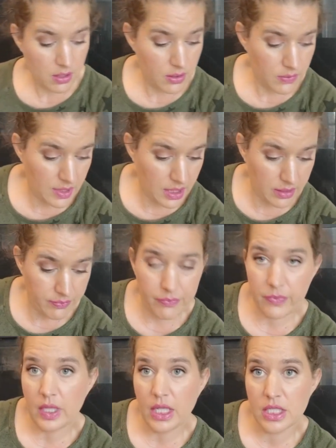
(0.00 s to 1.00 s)
Okay,
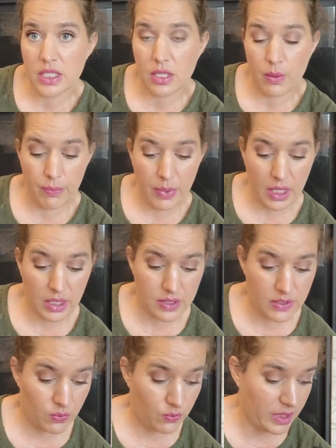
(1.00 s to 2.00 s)
that's
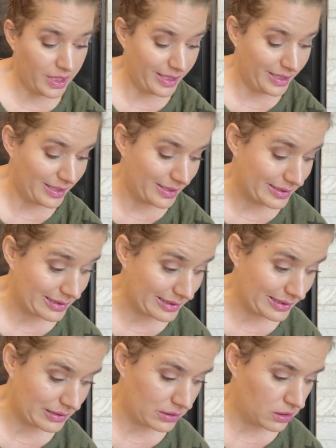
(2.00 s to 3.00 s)
box 1.
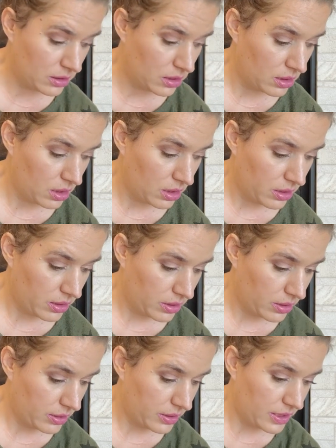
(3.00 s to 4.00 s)

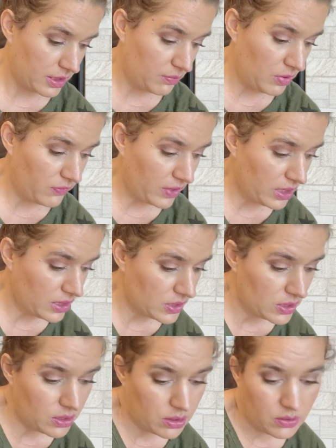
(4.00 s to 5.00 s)
Let's move on
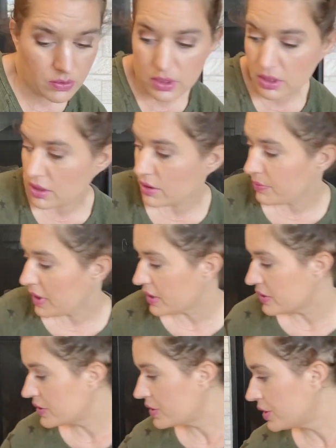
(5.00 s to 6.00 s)
to
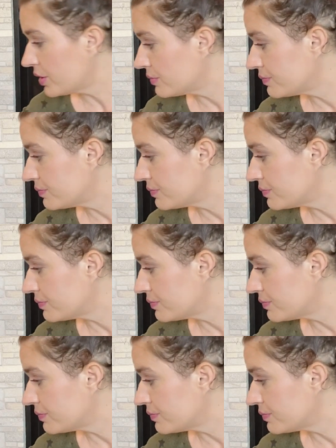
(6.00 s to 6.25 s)
box 2.